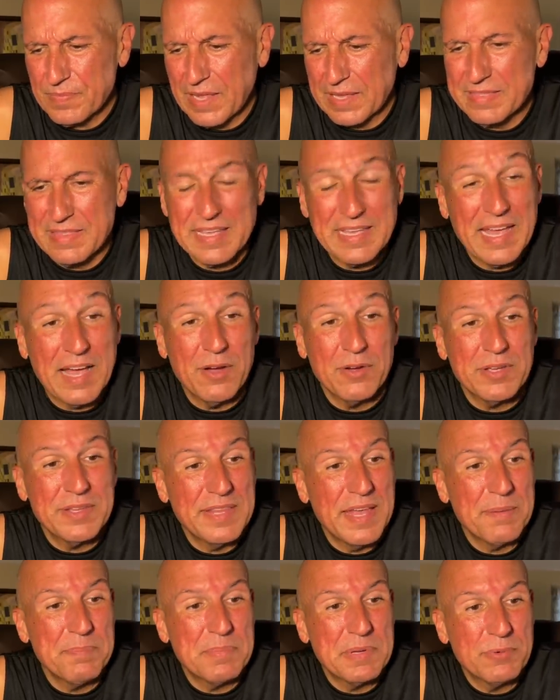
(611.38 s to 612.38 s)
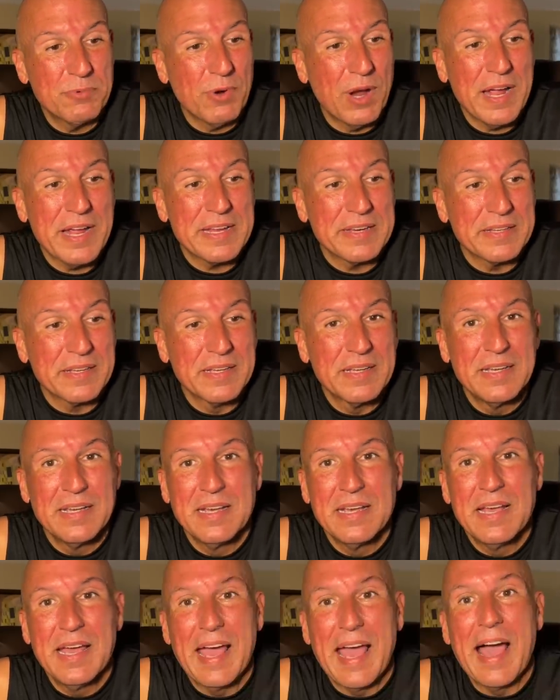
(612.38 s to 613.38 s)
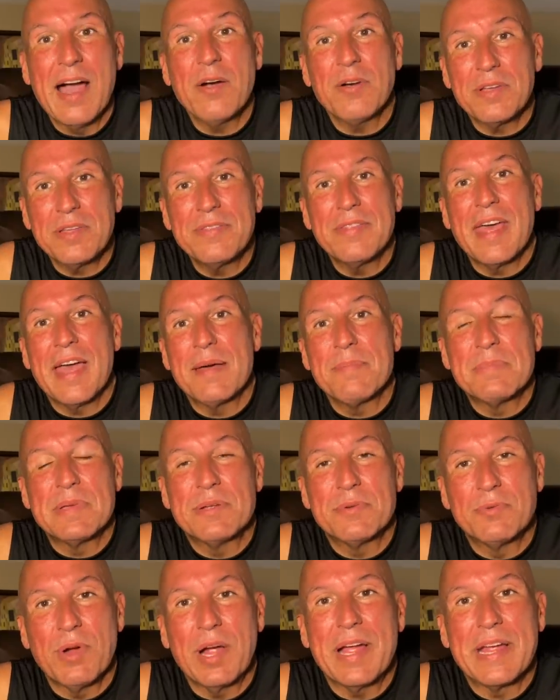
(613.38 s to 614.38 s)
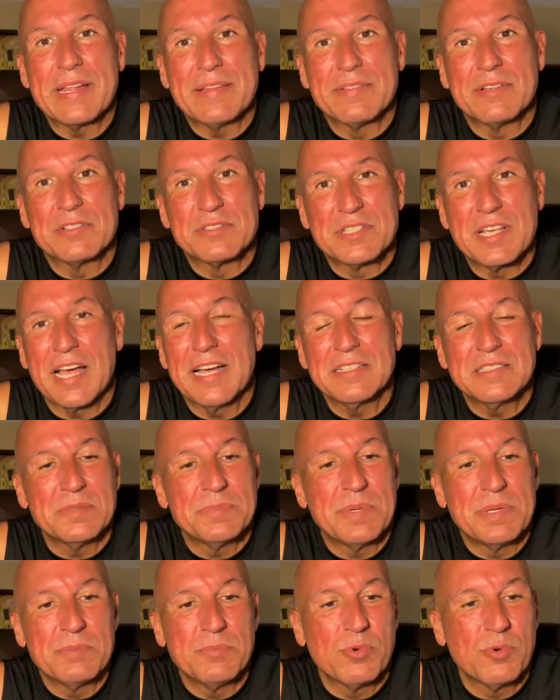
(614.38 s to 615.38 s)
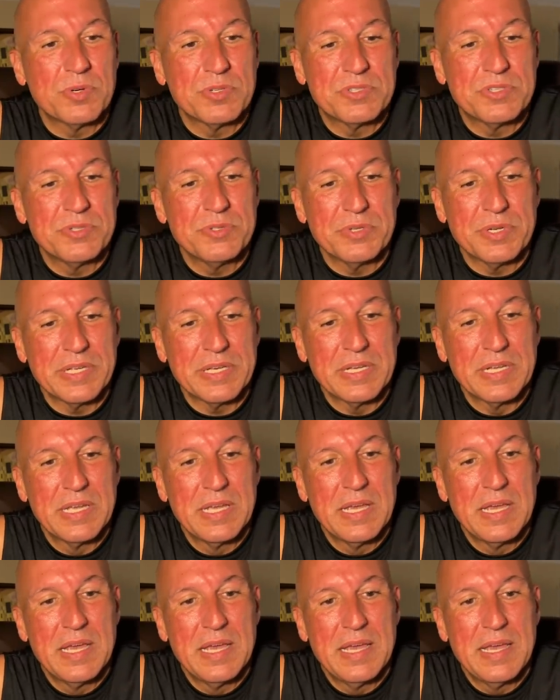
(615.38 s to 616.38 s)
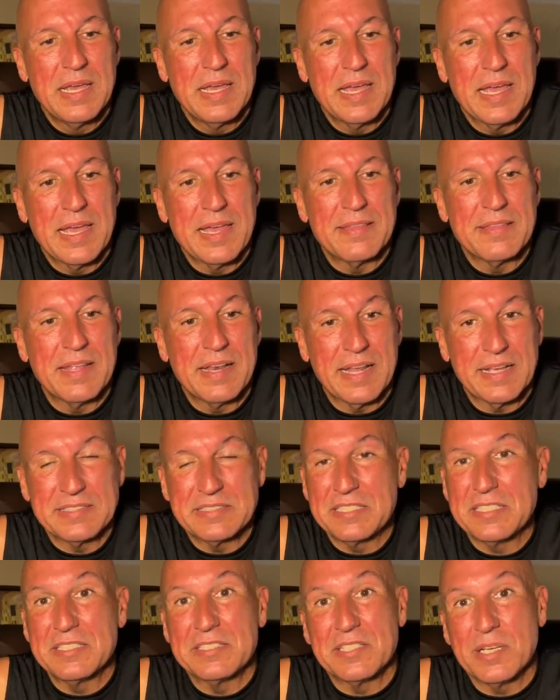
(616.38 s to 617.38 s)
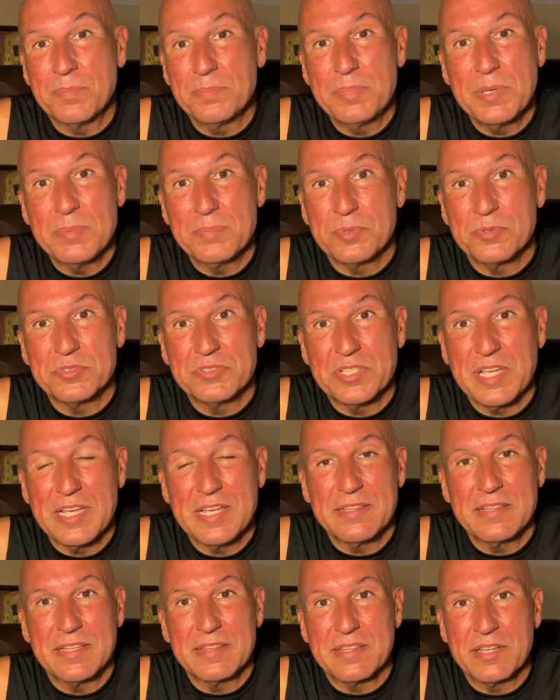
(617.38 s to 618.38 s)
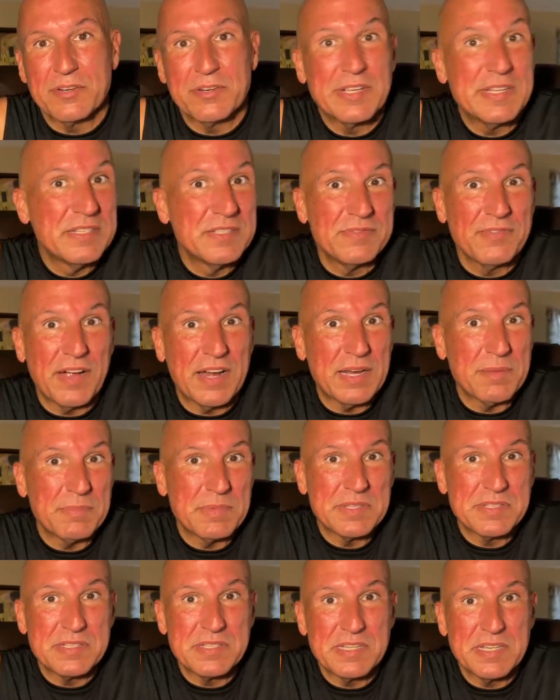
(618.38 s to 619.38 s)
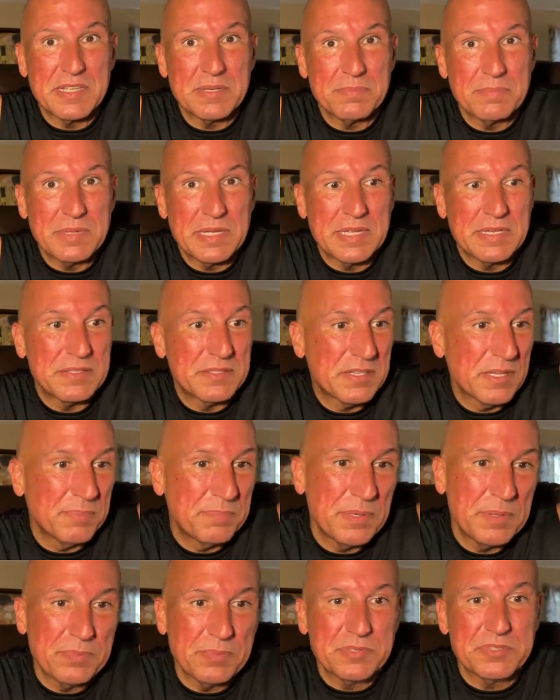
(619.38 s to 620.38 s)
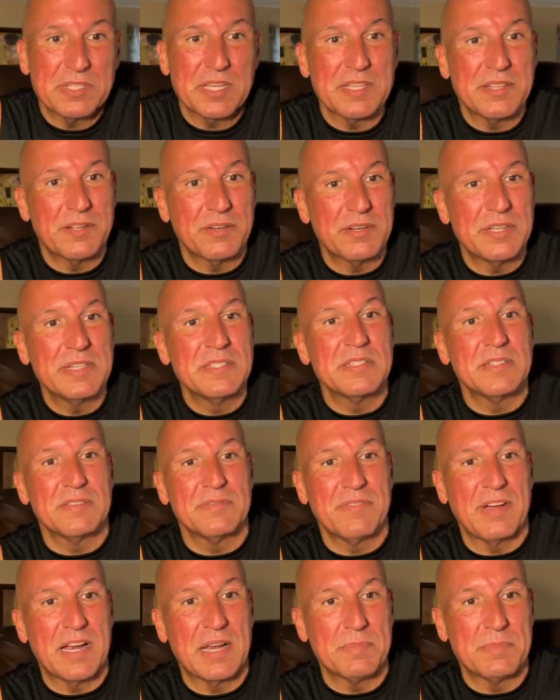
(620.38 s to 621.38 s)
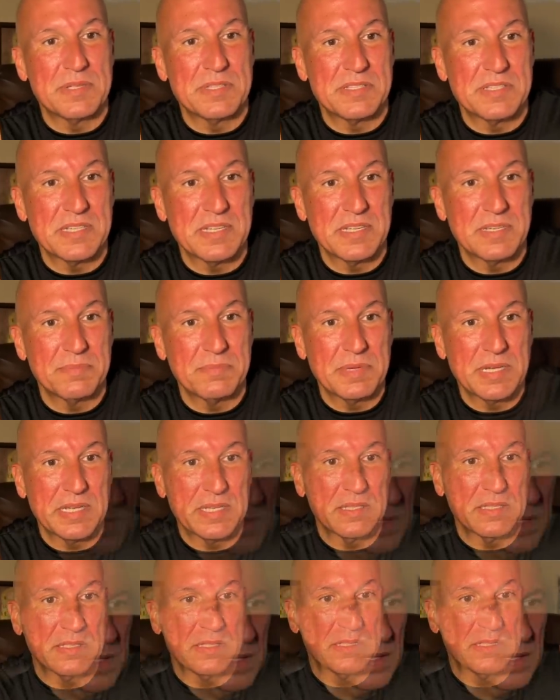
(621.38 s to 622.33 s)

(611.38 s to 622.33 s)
I think, how can that be right? How can that be right? There's got to be more to it. And then I see some people say that there is vitamin C in meat. Some people say there isn't vitamin C in meat.